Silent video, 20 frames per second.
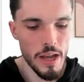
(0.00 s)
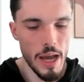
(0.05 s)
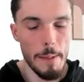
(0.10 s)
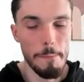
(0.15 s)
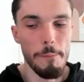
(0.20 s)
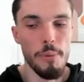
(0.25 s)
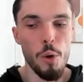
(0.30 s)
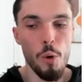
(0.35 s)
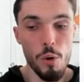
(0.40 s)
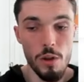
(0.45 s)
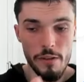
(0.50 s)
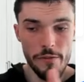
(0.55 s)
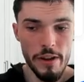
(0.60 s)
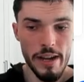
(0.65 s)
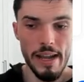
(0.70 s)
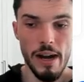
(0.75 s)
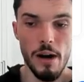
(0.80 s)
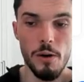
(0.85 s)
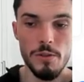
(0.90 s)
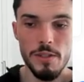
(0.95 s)
a pool of
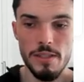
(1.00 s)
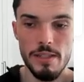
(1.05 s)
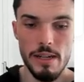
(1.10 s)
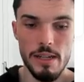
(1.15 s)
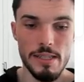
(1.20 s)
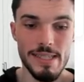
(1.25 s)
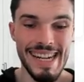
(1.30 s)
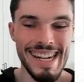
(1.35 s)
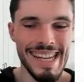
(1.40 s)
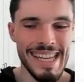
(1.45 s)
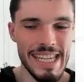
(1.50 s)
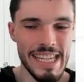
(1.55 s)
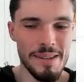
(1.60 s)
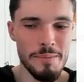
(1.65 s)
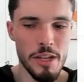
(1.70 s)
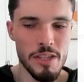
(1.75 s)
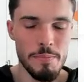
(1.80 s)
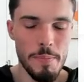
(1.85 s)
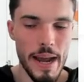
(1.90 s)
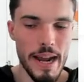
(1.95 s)
accounts that are sending
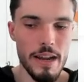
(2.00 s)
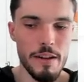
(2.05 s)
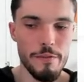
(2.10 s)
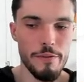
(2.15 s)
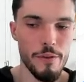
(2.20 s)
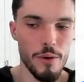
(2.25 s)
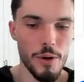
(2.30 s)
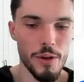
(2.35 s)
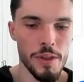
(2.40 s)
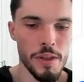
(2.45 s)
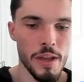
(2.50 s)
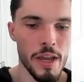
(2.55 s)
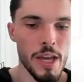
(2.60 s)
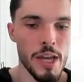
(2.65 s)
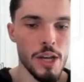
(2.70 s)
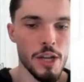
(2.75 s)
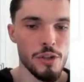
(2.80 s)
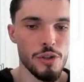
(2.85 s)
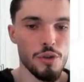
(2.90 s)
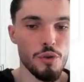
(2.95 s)
emails back and forth
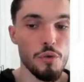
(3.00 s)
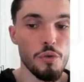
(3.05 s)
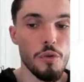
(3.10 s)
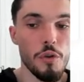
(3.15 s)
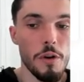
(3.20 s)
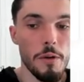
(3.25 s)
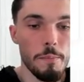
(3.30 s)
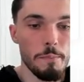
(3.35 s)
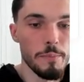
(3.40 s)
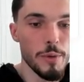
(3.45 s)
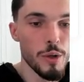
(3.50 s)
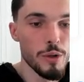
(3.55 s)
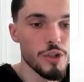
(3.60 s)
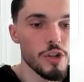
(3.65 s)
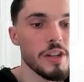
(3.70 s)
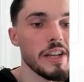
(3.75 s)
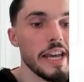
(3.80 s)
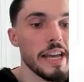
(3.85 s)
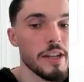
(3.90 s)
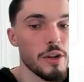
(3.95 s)
to
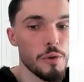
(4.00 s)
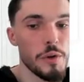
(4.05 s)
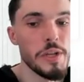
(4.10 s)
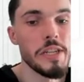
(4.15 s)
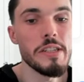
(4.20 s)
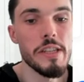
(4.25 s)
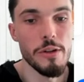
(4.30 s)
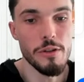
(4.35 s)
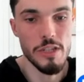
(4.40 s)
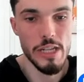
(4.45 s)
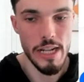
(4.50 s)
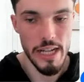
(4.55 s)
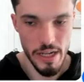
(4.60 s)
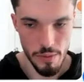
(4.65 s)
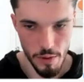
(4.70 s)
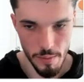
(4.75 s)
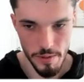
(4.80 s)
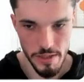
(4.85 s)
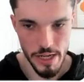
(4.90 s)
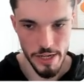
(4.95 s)
mutually increase their sending
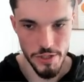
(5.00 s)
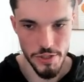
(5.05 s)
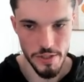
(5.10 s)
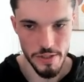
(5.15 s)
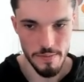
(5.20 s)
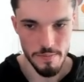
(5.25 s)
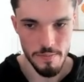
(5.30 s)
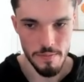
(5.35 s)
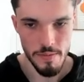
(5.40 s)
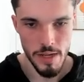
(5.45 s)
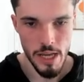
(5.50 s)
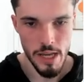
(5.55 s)
reputation.